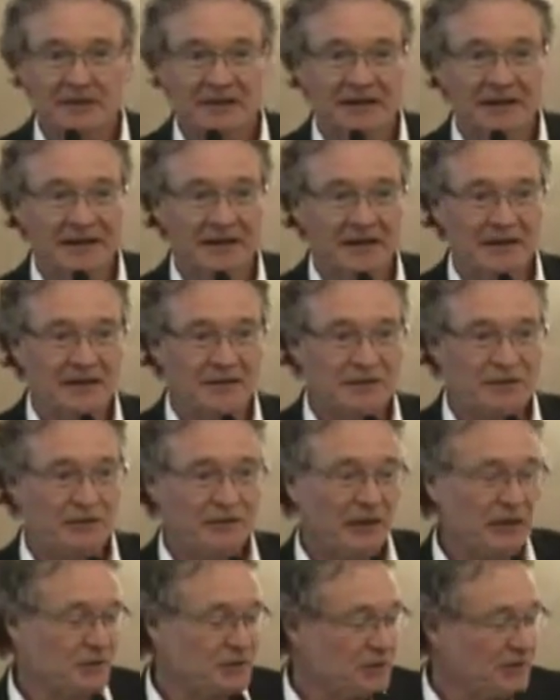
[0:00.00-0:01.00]
as a
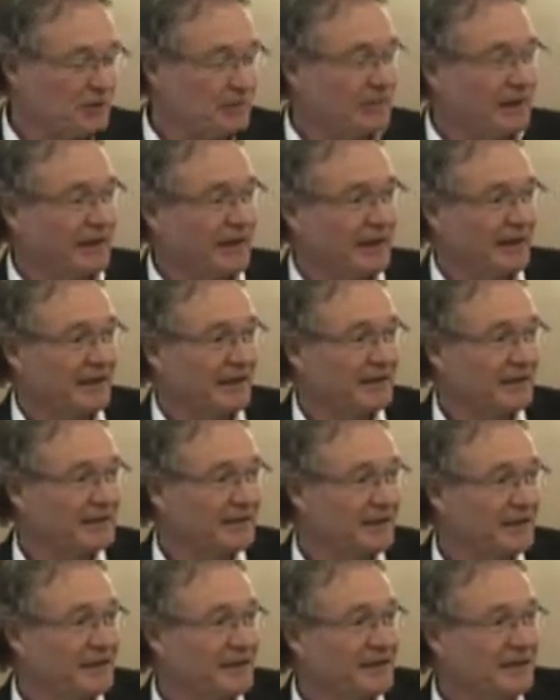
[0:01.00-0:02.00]
fellowship, and
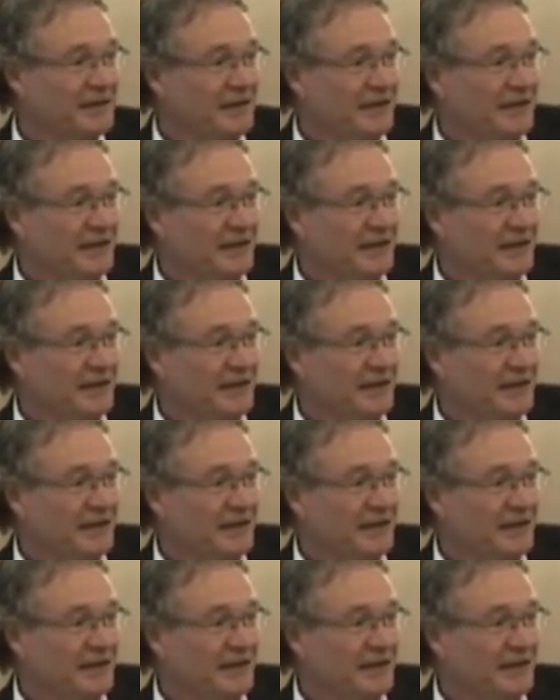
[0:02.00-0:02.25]
there